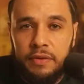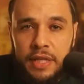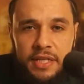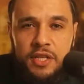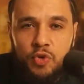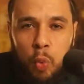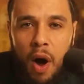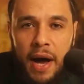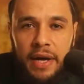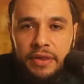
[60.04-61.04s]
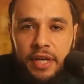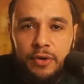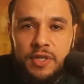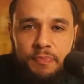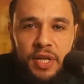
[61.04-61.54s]
This is why there
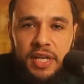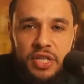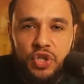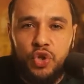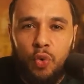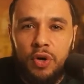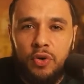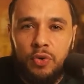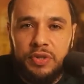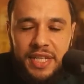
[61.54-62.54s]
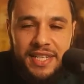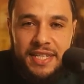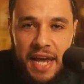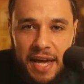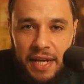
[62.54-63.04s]
has been a historical
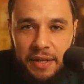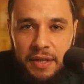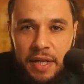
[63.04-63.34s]
disdain